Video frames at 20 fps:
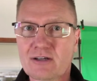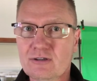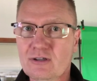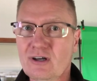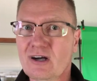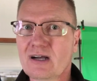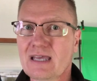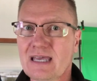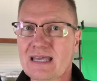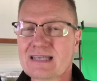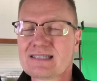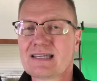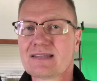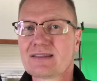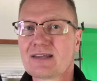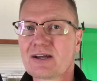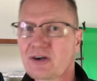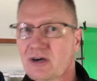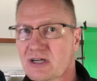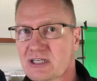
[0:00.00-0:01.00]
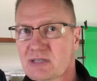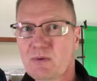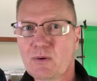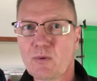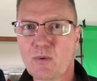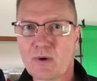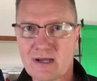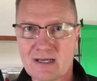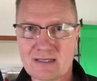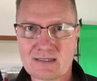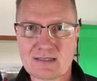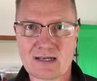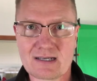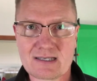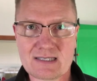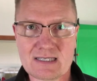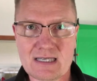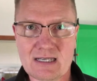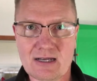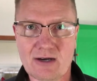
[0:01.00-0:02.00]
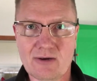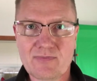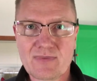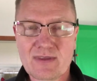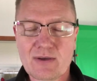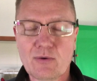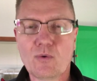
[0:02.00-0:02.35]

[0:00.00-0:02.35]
look is that they're going to be wearing a tuxedo.